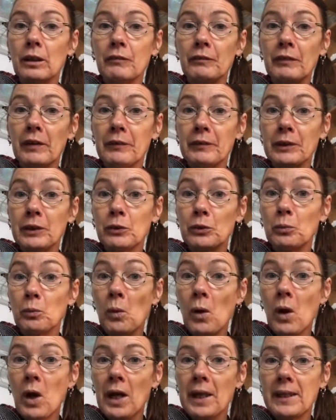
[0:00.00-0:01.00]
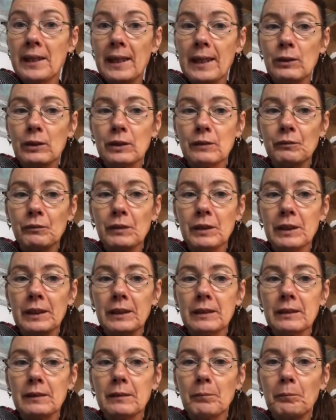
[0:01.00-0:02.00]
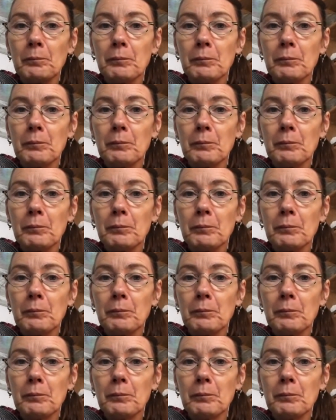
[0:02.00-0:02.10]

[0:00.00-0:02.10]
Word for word: very good wine out of it.